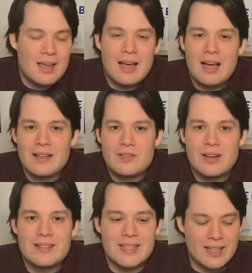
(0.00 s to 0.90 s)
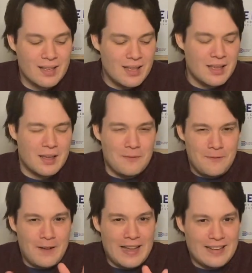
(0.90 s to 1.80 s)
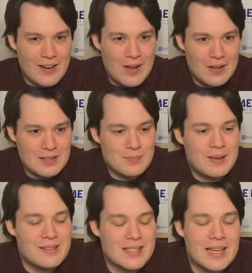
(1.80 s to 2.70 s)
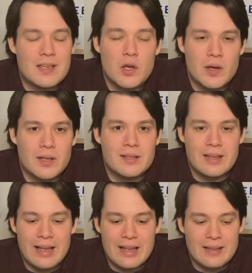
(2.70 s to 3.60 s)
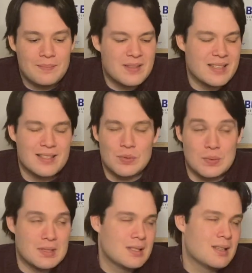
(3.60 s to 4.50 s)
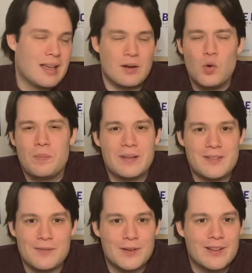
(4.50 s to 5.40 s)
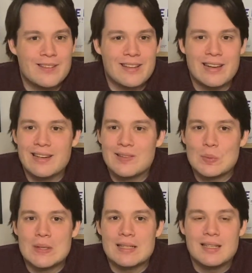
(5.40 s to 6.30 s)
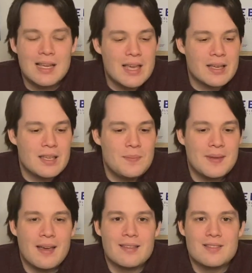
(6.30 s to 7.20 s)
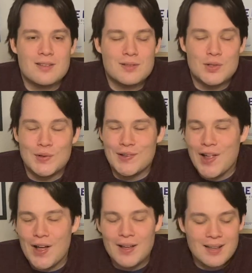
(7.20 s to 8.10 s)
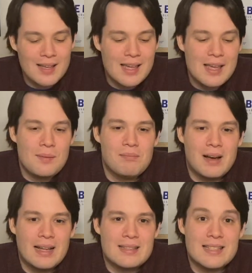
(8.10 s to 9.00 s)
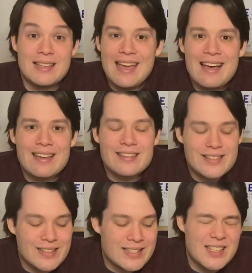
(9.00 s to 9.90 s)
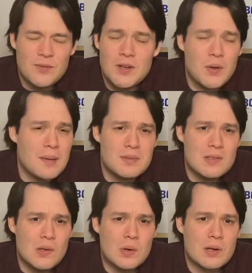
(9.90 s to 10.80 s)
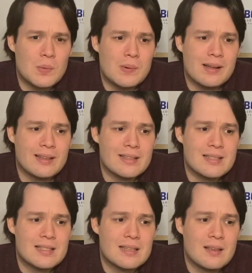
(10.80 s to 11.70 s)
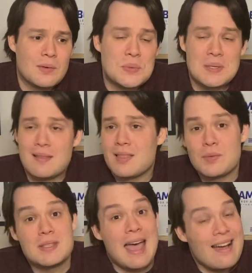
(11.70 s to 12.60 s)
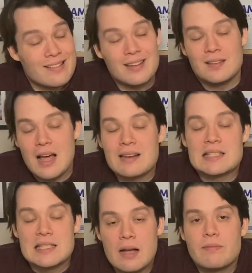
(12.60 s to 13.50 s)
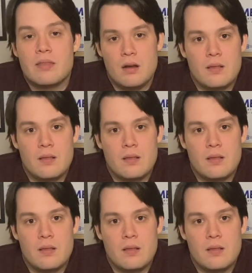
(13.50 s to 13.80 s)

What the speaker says: I tried to confine it all as much as I could since I had a whole bunch of footage and I didn't want to keep you guys there too long. But yeah, as you can see, Video Games New York there was actually a lot of stuff there.